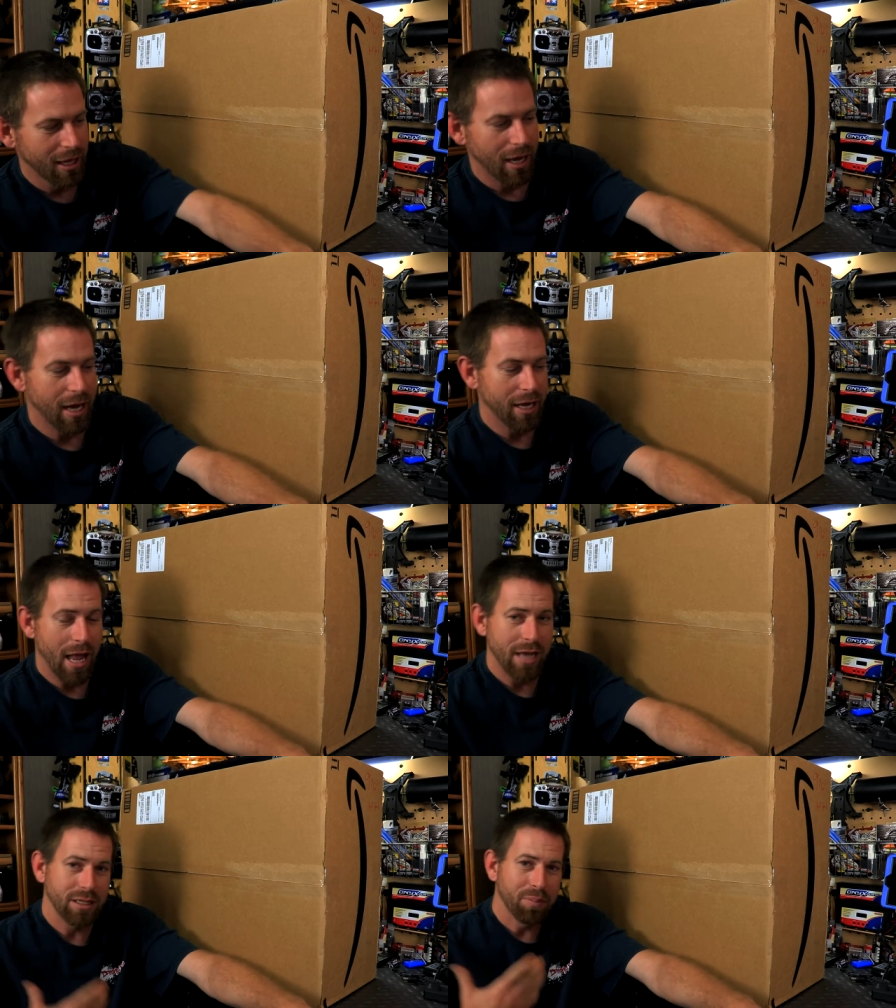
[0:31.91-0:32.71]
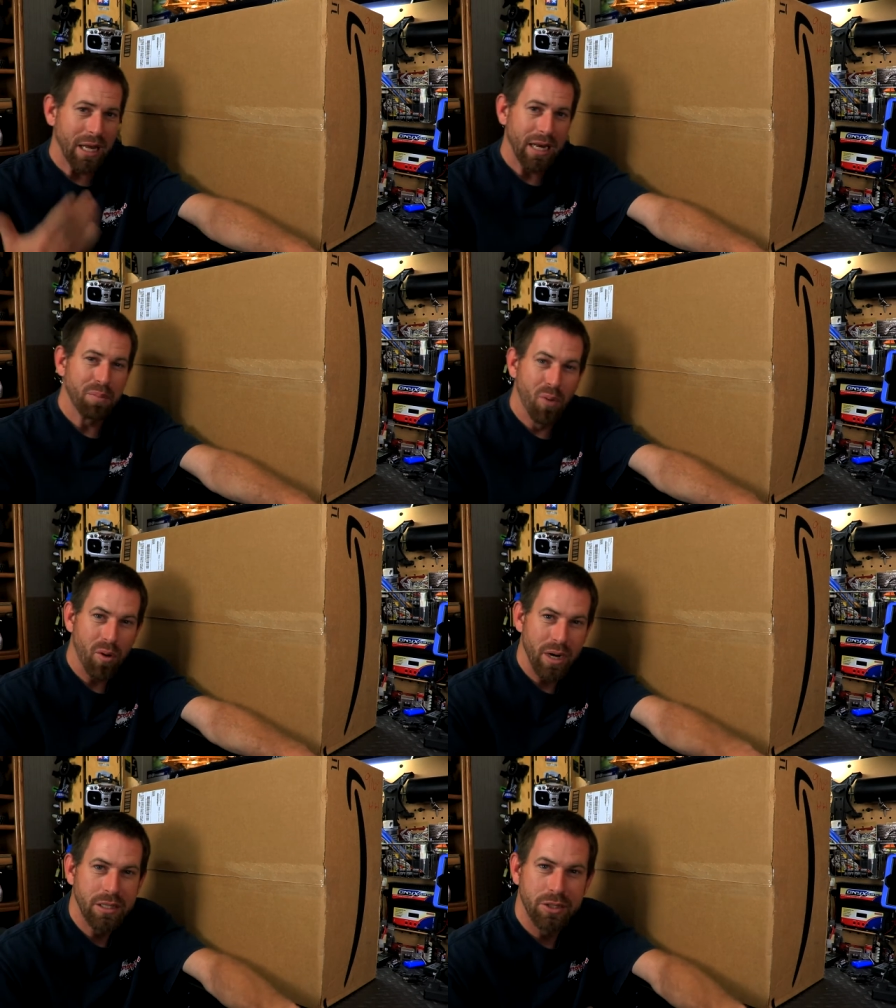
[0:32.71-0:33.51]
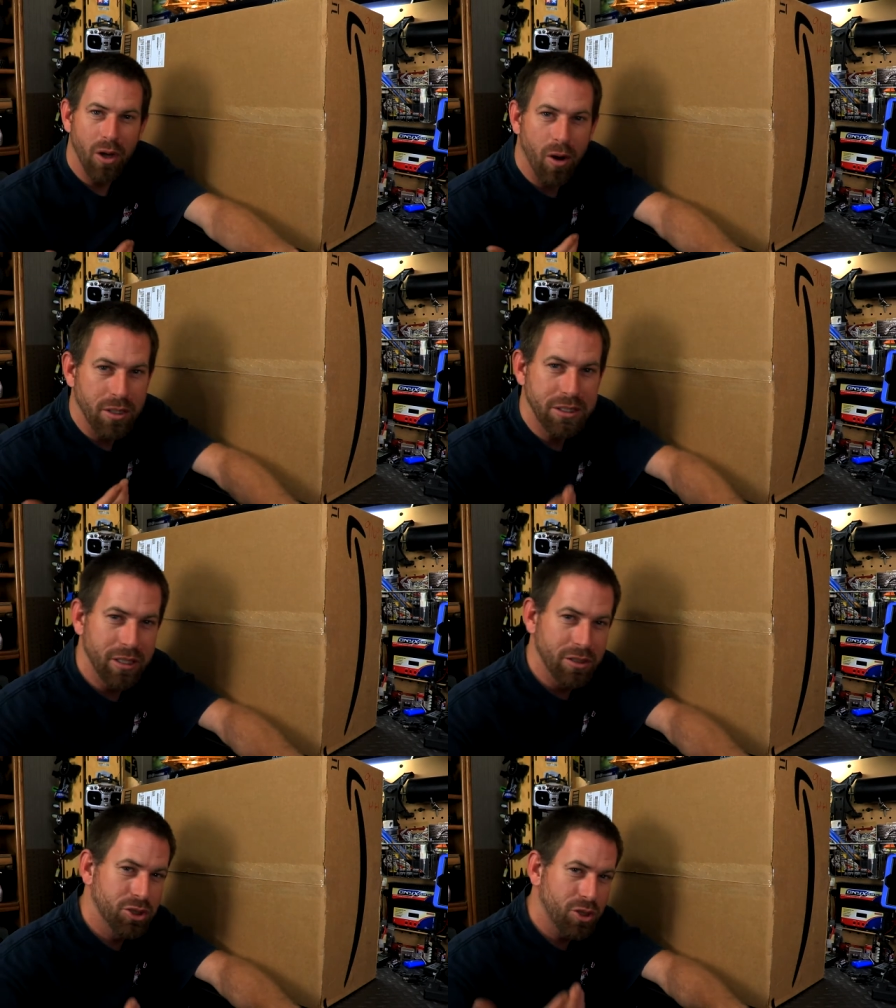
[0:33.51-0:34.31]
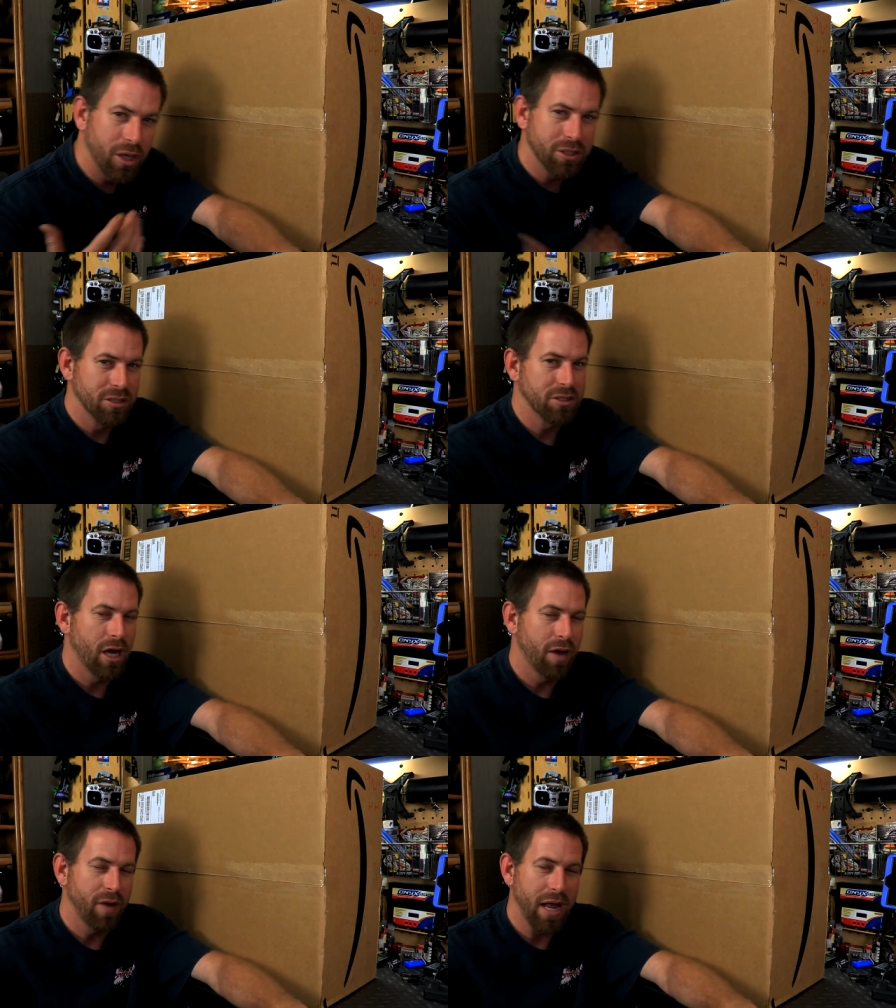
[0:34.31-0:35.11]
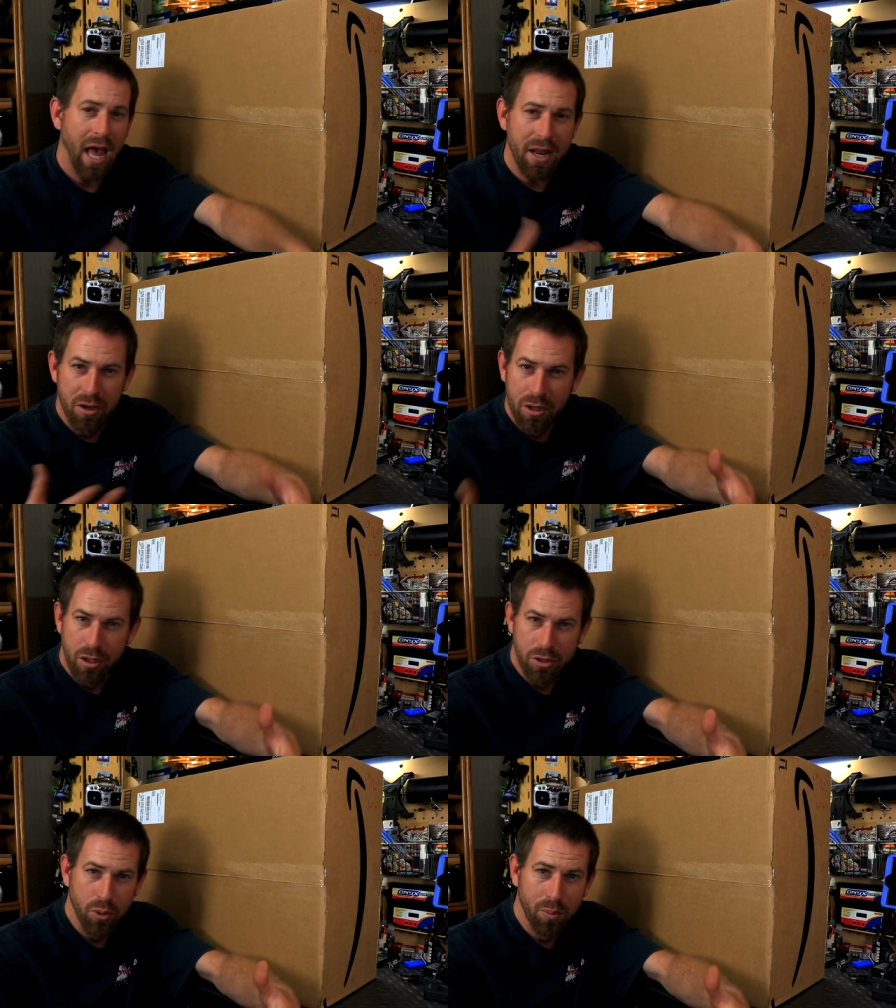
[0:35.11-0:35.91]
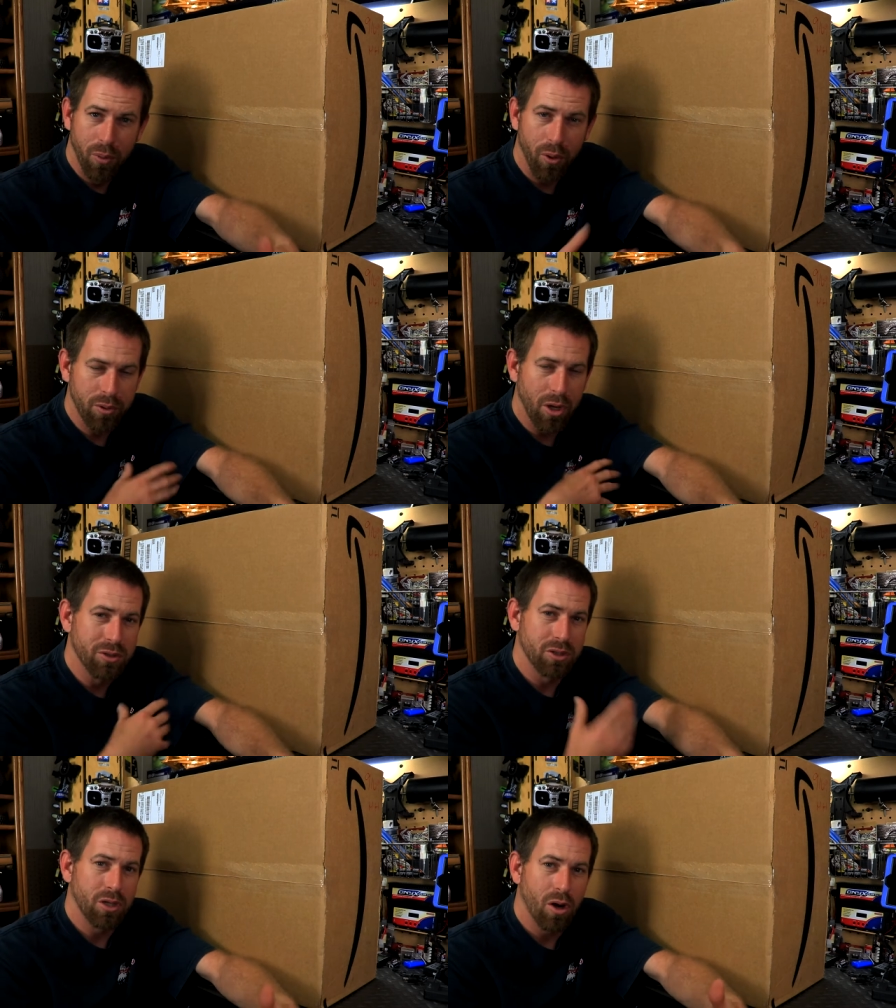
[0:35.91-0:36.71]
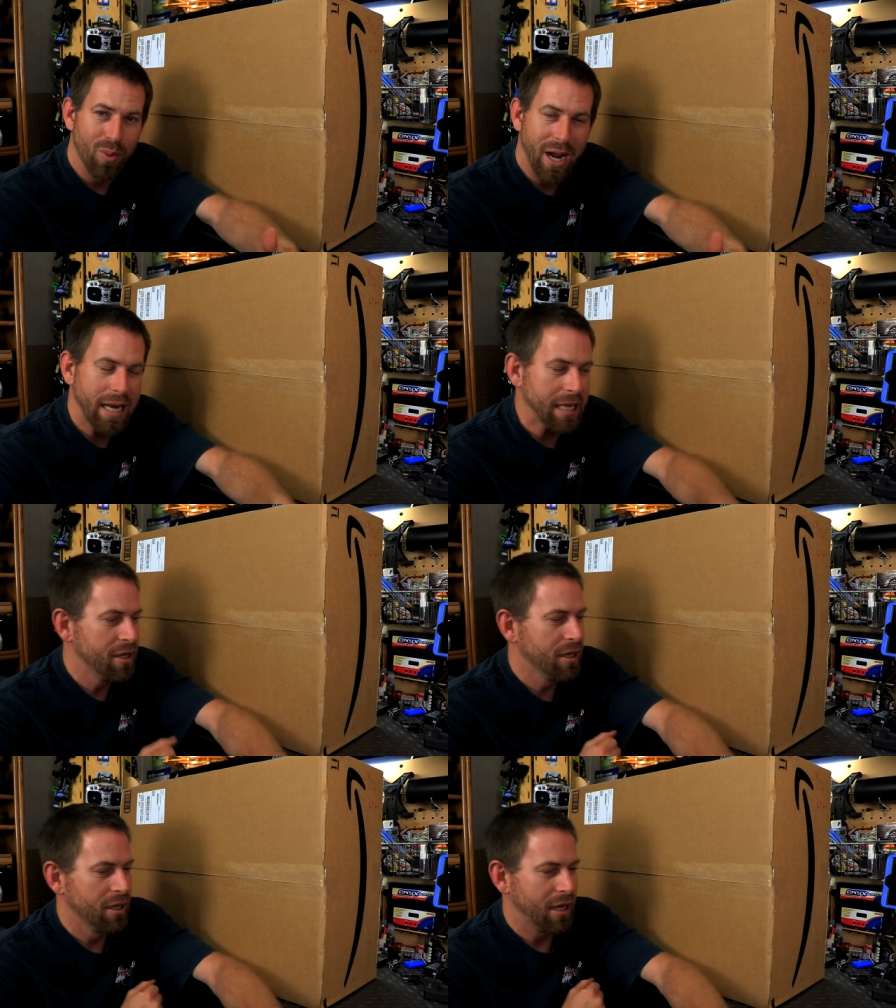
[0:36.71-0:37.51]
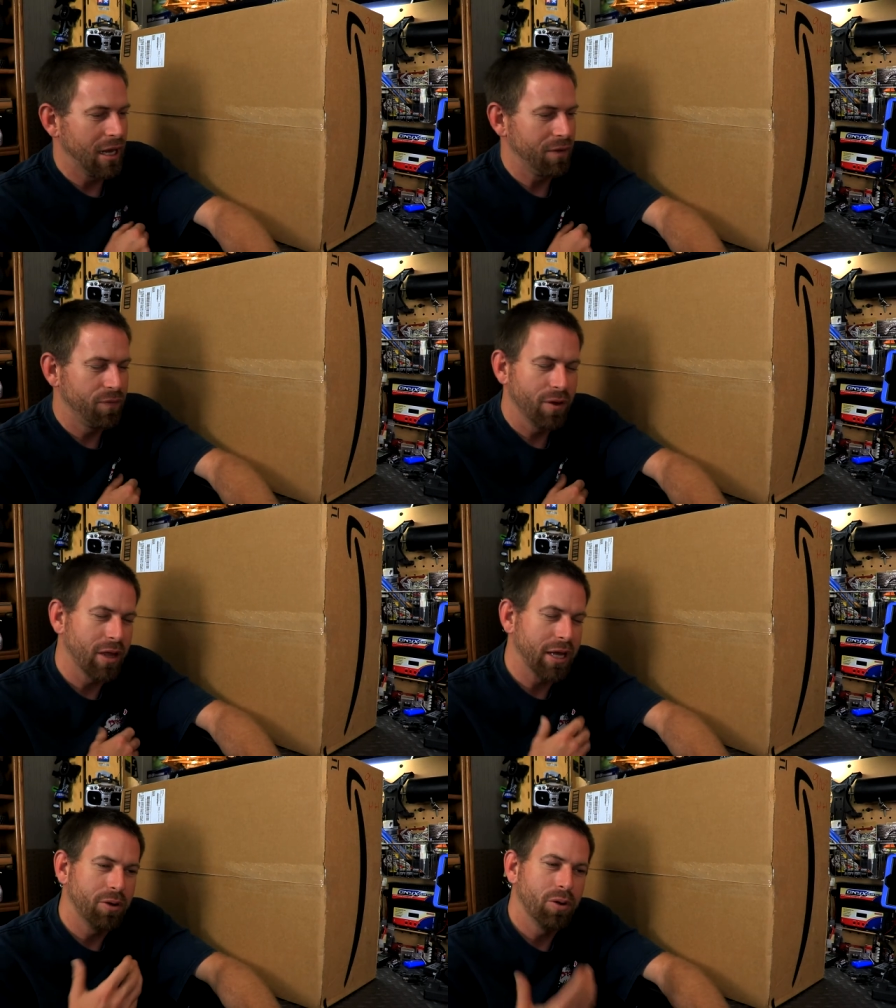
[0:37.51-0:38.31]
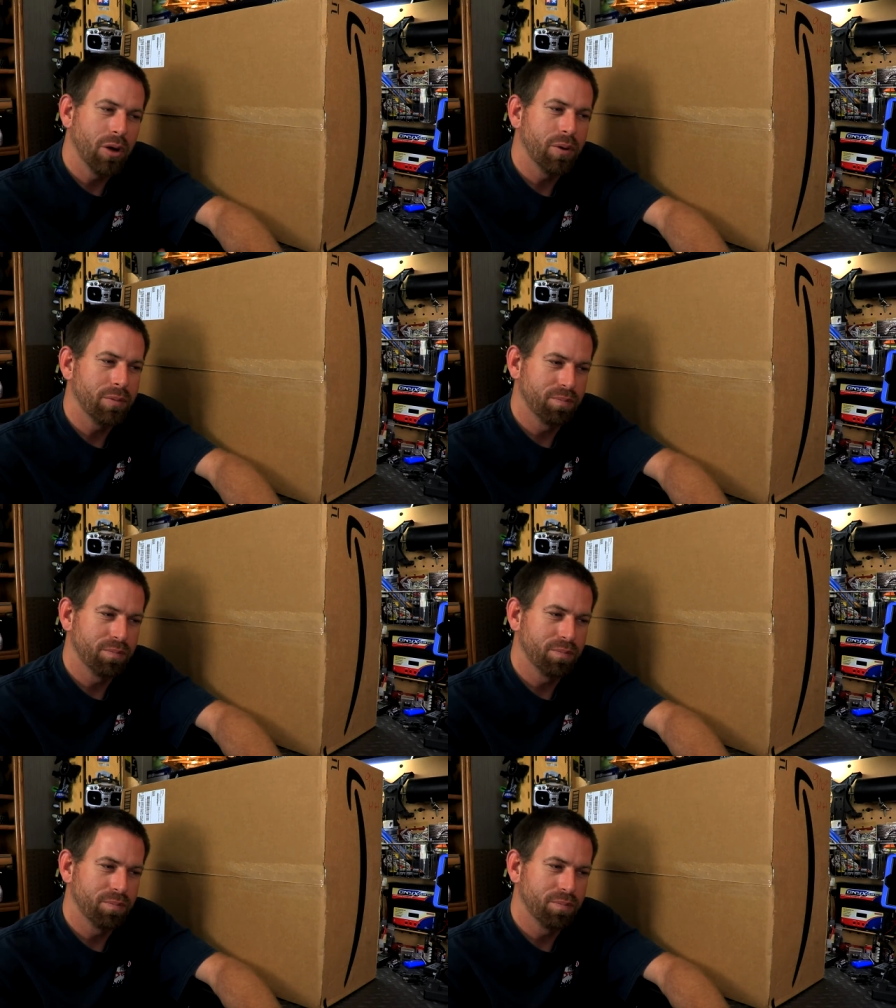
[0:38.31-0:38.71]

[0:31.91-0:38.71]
Uh, as I'm getting more into the RC construction stuff, I had the two bulldozers already, and I feel like, you know,